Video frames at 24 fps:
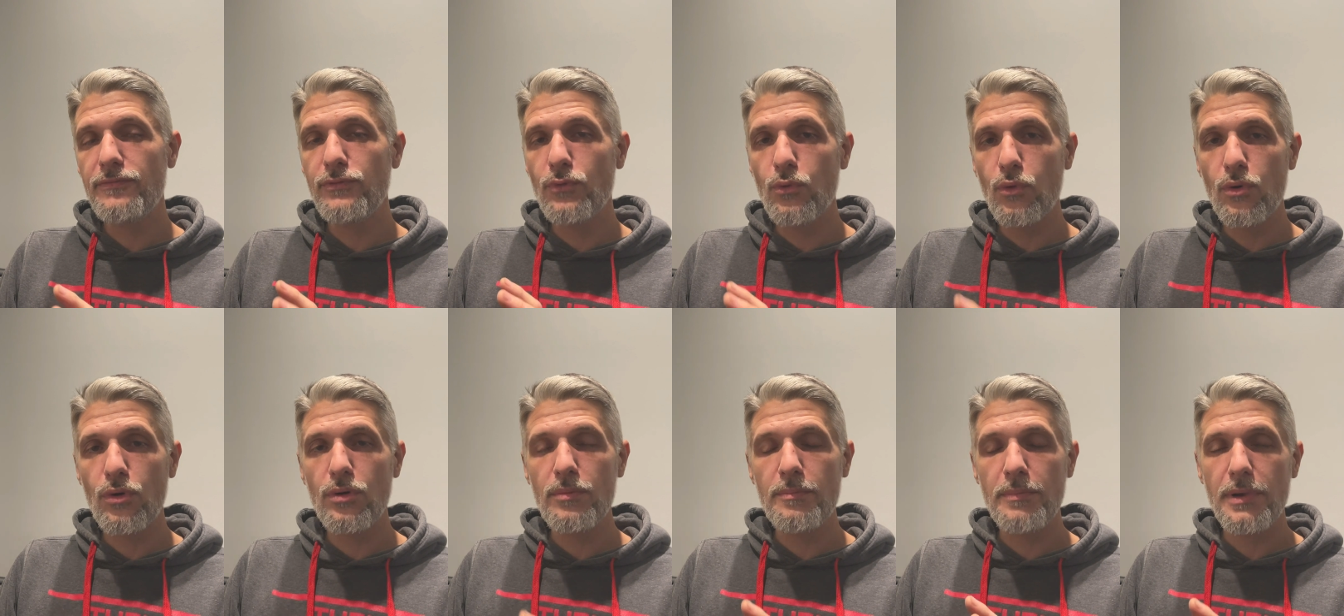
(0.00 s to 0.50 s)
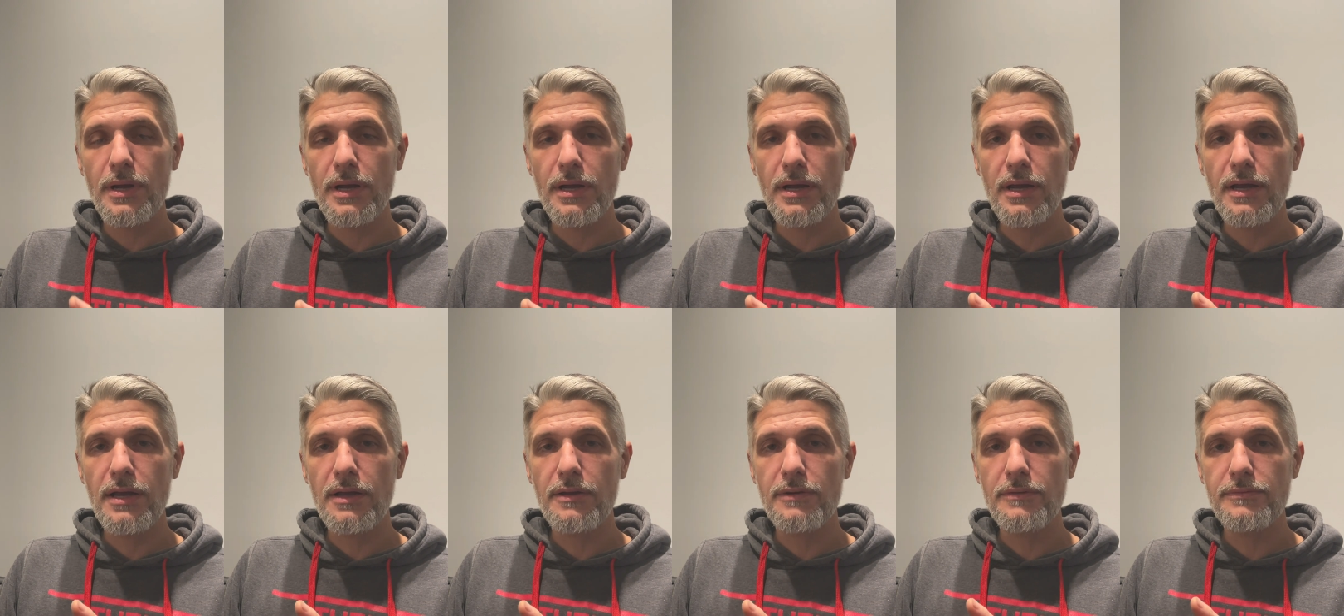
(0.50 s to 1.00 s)
form
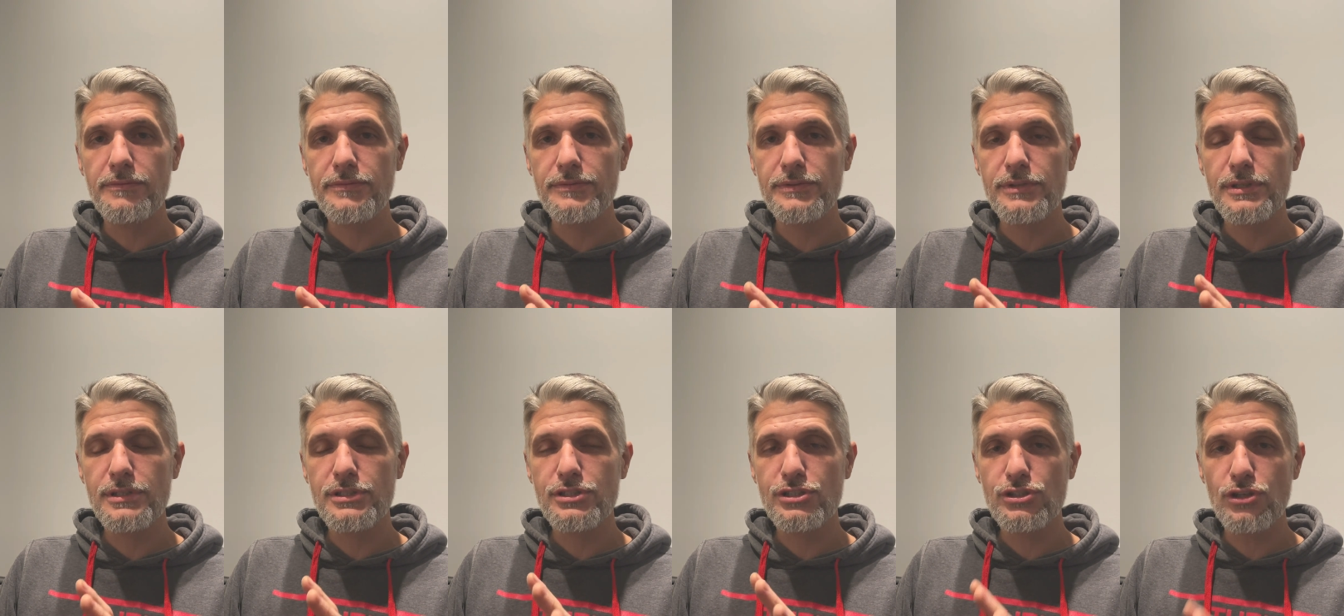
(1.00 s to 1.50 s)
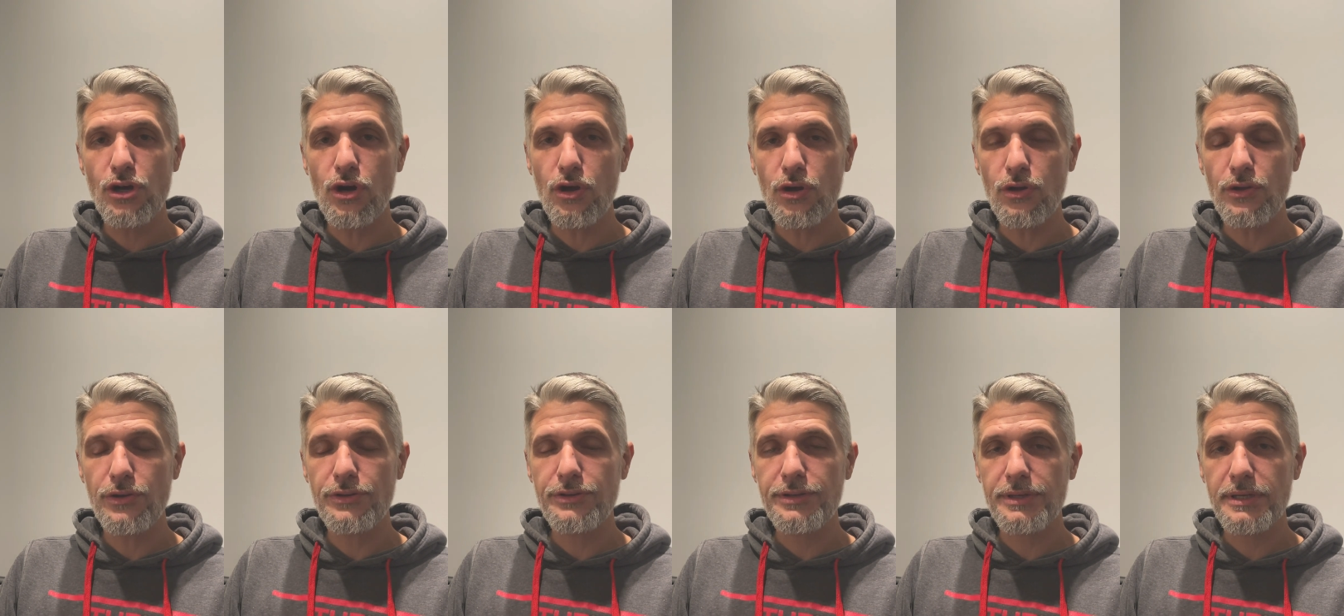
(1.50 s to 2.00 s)
of
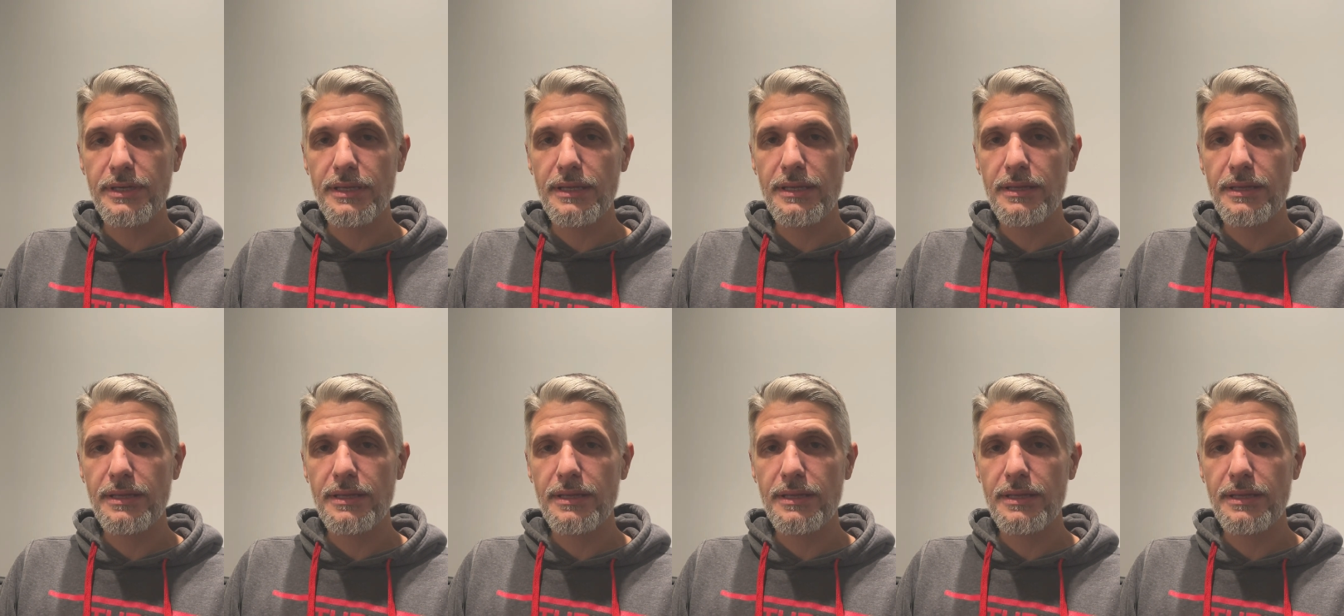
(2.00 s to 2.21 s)
salt